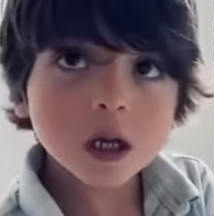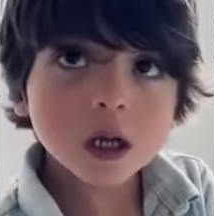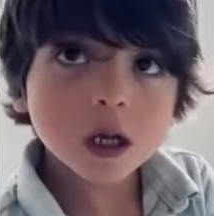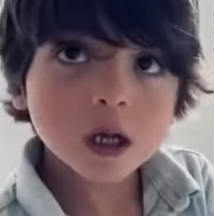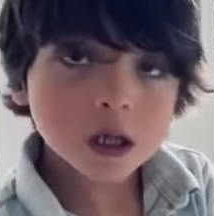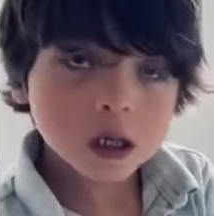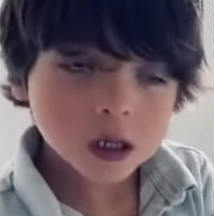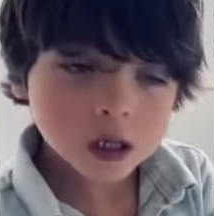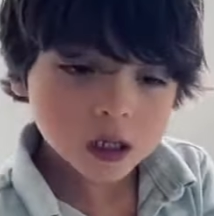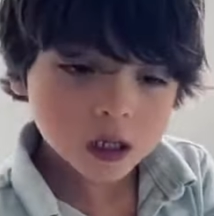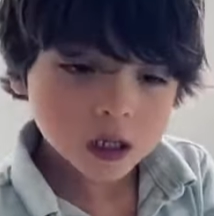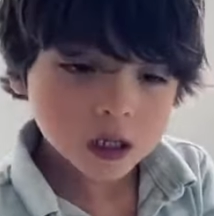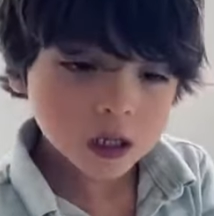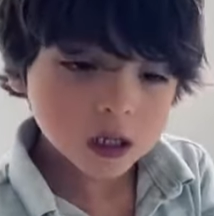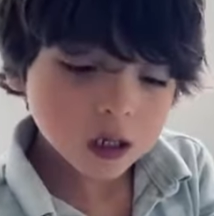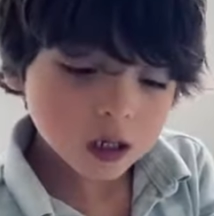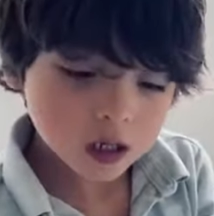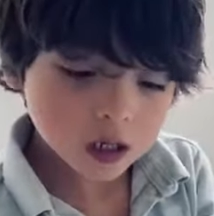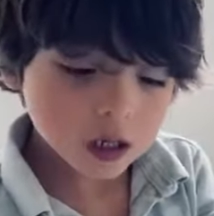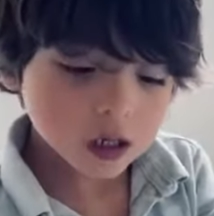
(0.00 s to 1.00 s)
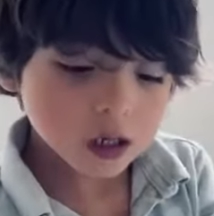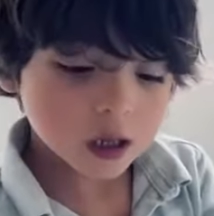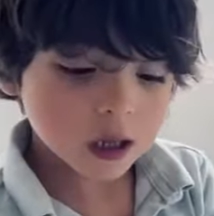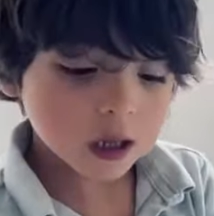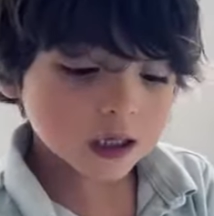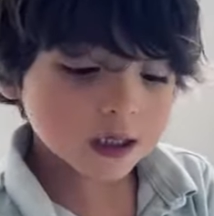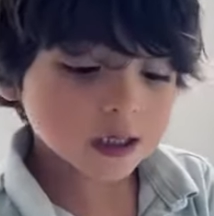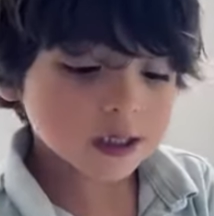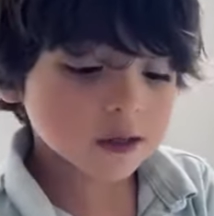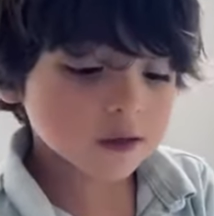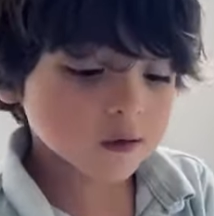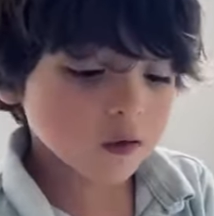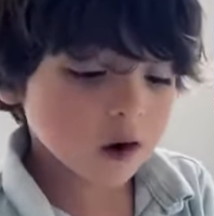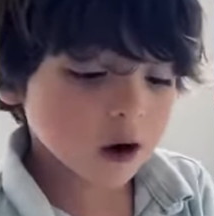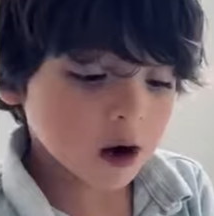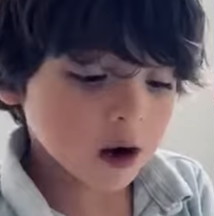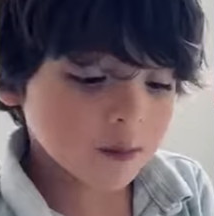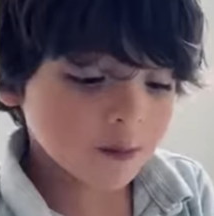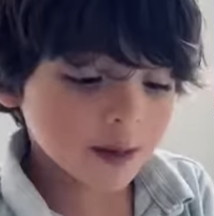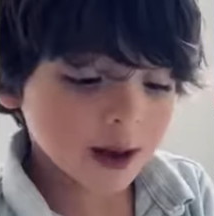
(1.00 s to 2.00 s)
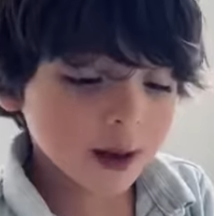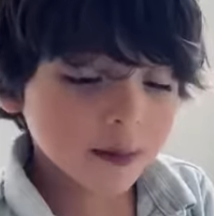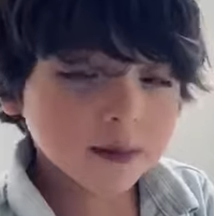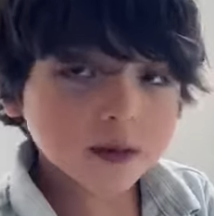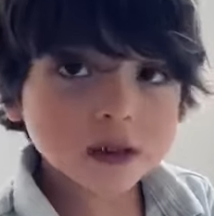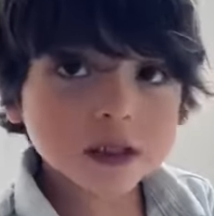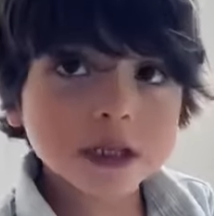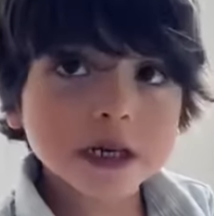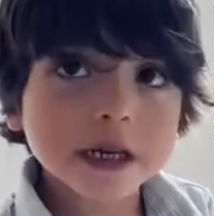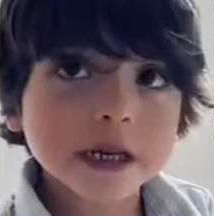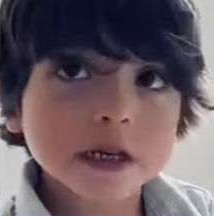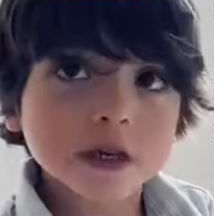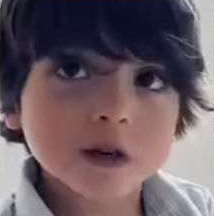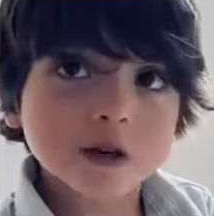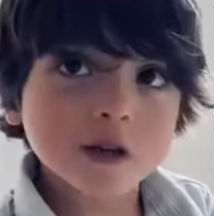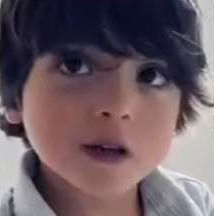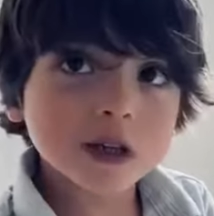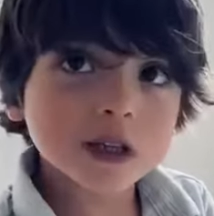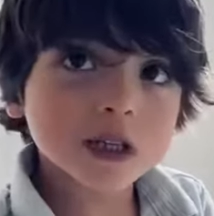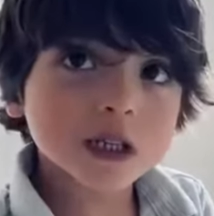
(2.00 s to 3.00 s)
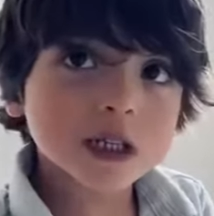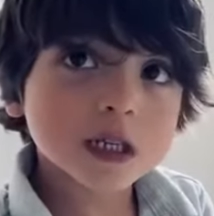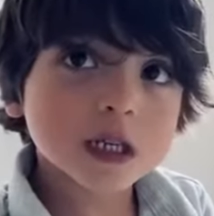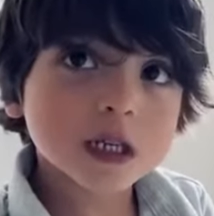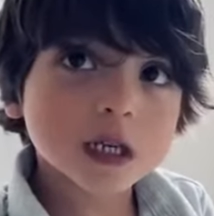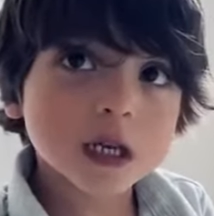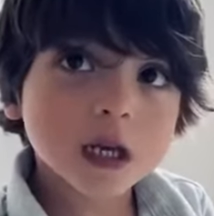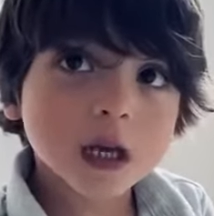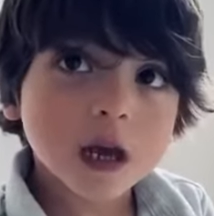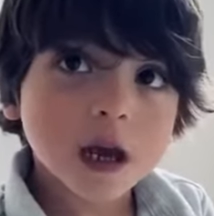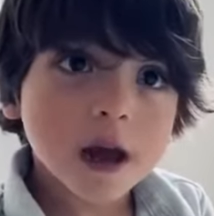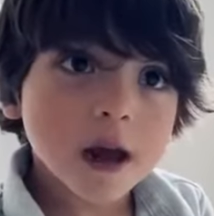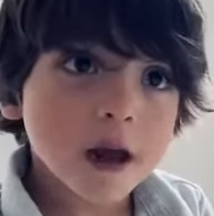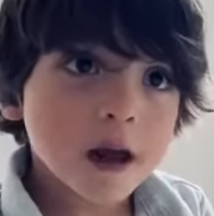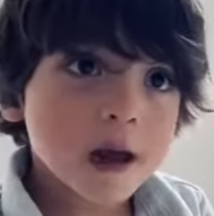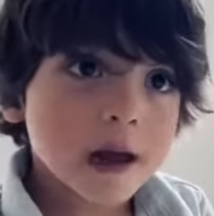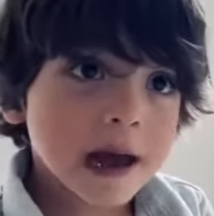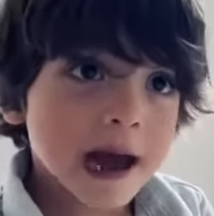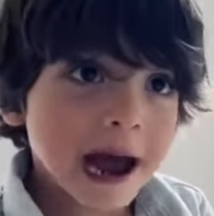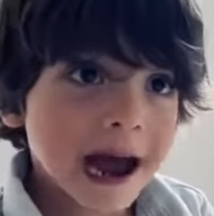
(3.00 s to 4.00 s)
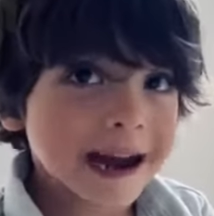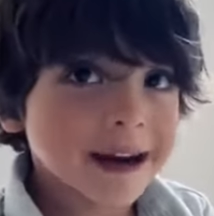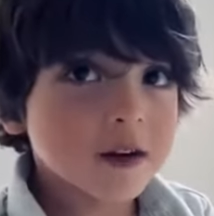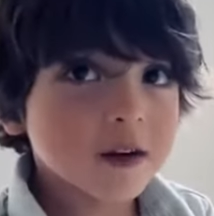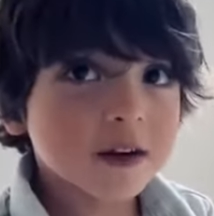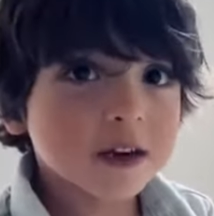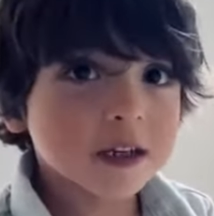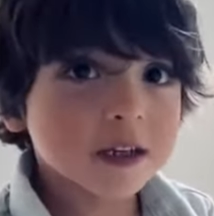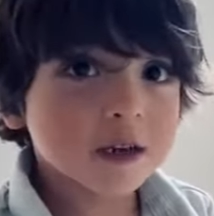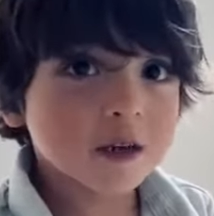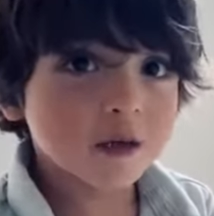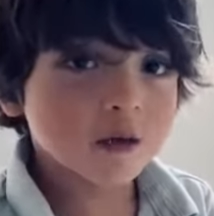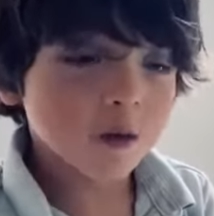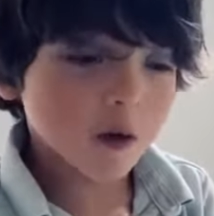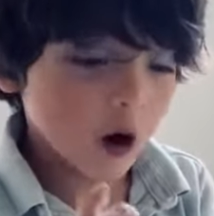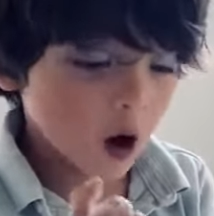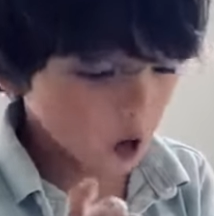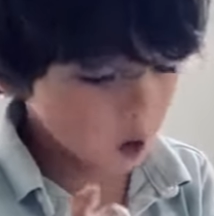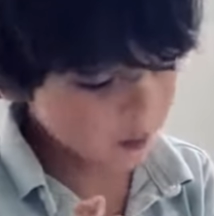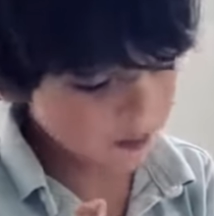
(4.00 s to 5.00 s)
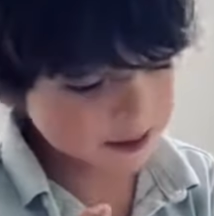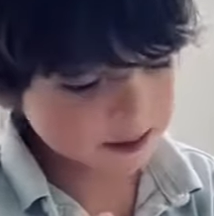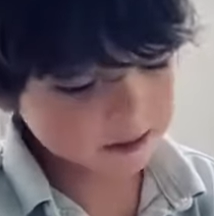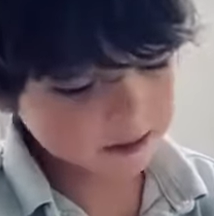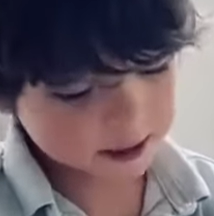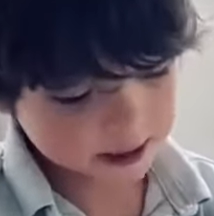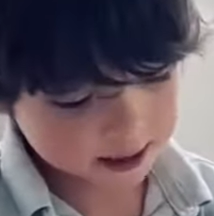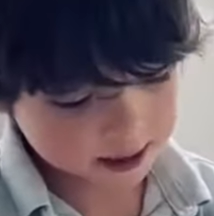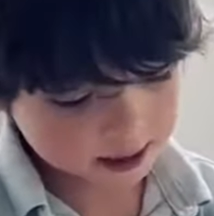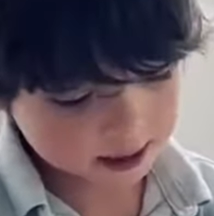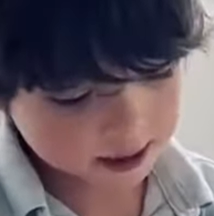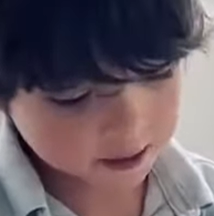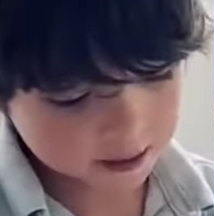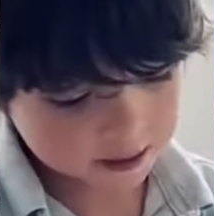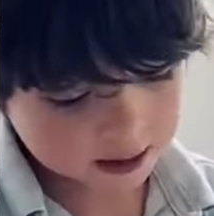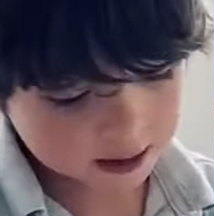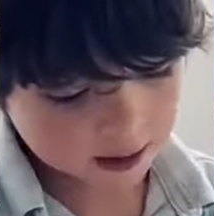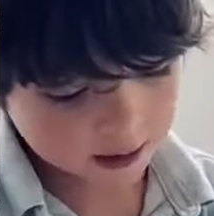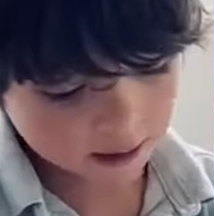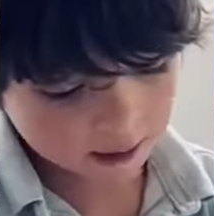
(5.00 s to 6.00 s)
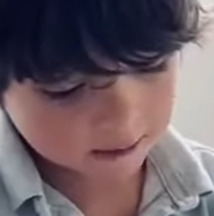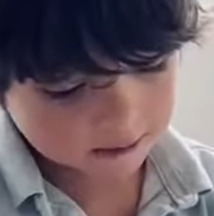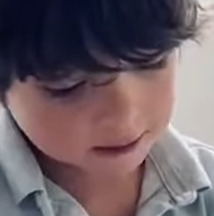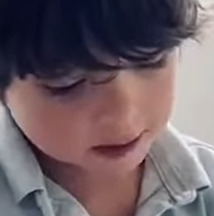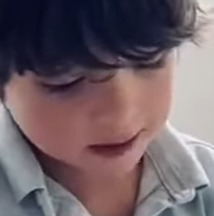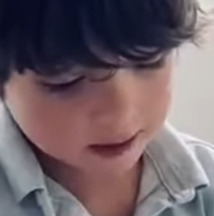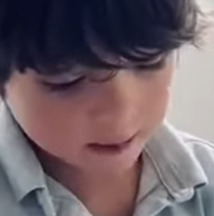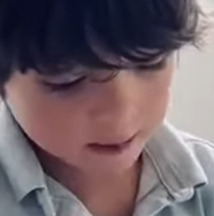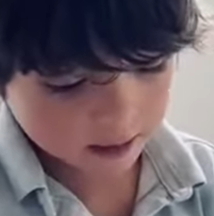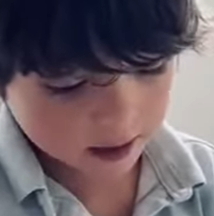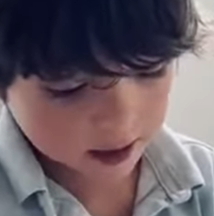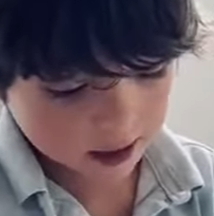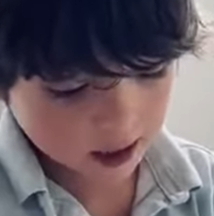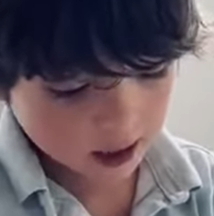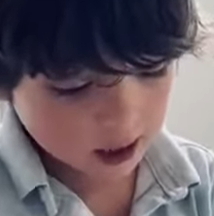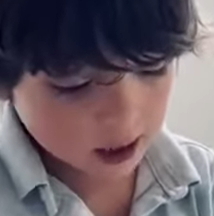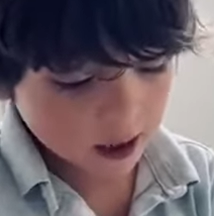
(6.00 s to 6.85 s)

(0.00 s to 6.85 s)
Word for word: Church steeple, uh-huh. This is rock, paper, scissors. And you can do rock, paper, scissors against someone